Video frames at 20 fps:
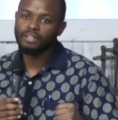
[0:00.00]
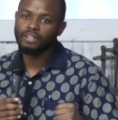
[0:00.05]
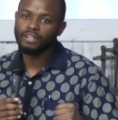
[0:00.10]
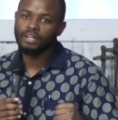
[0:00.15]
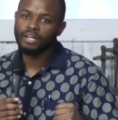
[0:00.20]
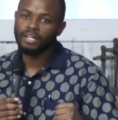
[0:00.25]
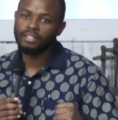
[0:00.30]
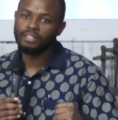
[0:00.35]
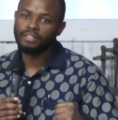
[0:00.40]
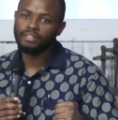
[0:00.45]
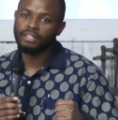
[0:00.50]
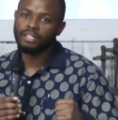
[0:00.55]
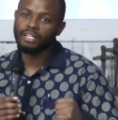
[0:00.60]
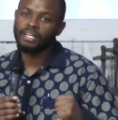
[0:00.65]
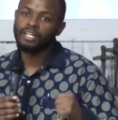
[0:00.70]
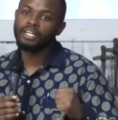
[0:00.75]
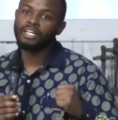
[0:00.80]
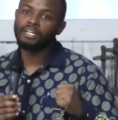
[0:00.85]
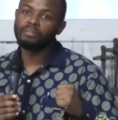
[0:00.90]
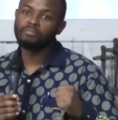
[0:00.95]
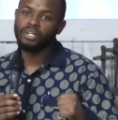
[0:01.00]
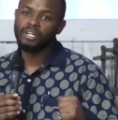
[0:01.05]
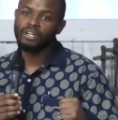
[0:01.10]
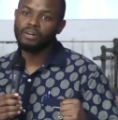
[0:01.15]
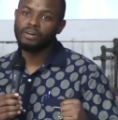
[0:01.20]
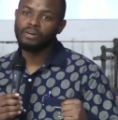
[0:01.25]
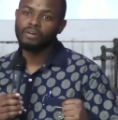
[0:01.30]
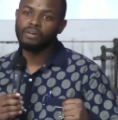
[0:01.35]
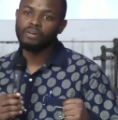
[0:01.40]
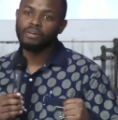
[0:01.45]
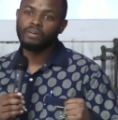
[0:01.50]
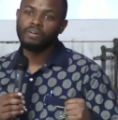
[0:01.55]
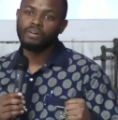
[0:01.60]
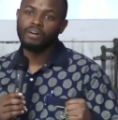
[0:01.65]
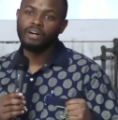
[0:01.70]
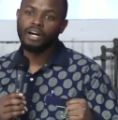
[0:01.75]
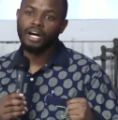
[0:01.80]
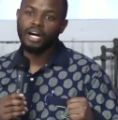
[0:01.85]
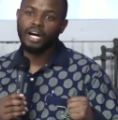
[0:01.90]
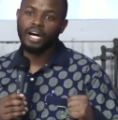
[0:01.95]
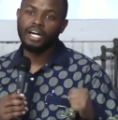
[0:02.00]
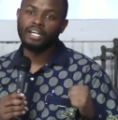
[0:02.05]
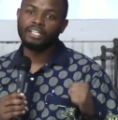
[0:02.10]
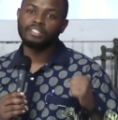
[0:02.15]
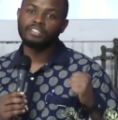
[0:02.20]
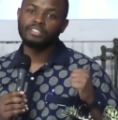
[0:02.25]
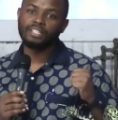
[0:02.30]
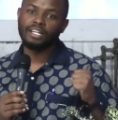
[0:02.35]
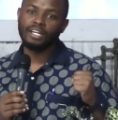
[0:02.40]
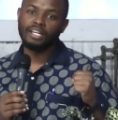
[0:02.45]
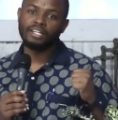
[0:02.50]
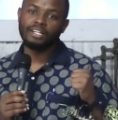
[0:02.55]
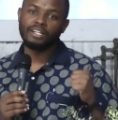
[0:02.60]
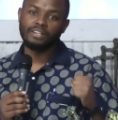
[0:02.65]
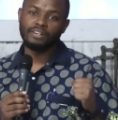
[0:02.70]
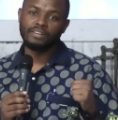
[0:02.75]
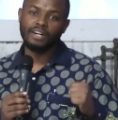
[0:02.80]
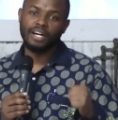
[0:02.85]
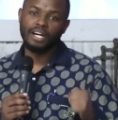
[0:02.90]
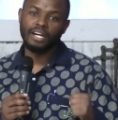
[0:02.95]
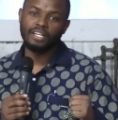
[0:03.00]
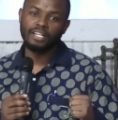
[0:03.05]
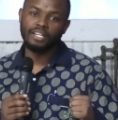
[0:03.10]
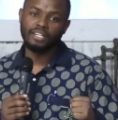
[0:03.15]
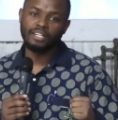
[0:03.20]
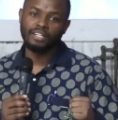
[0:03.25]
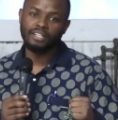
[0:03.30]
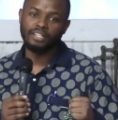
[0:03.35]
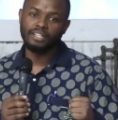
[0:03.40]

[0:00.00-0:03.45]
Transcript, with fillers: I let him know I studied karate.